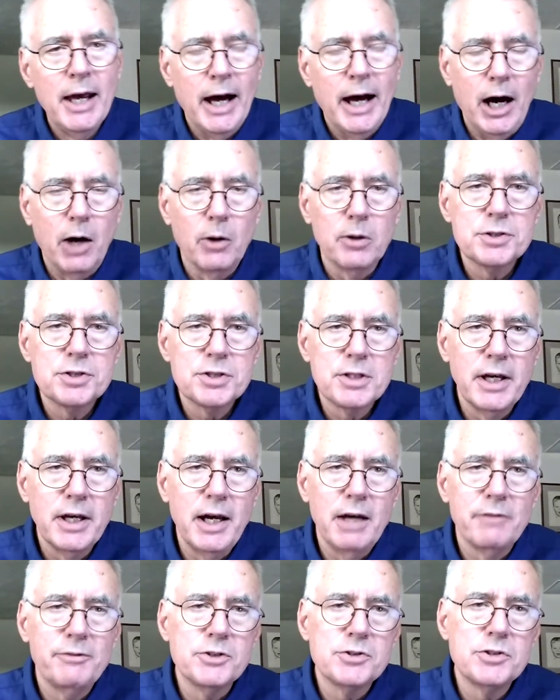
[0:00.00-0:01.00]
Our
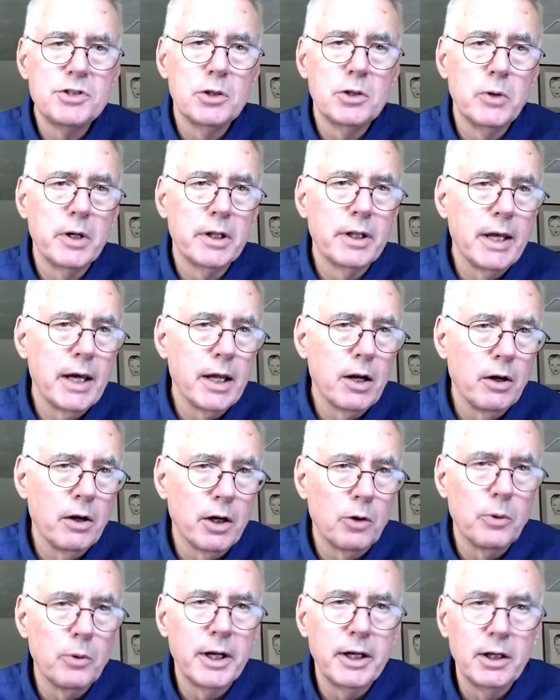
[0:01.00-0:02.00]
staff is doing that on
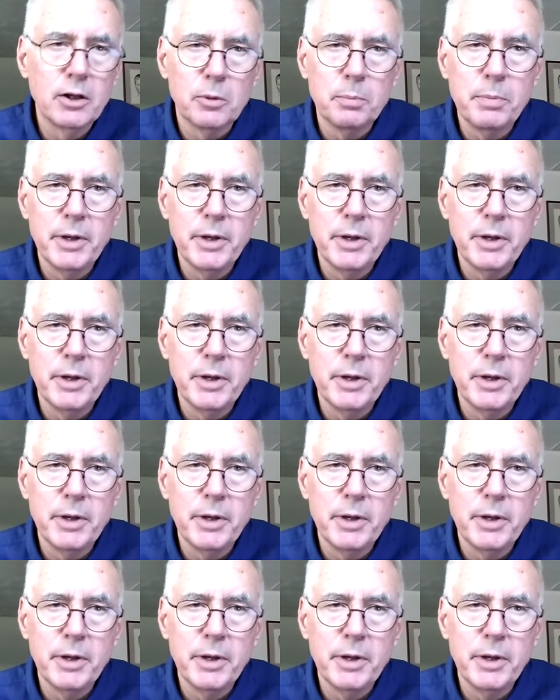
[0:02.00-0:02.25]
a regular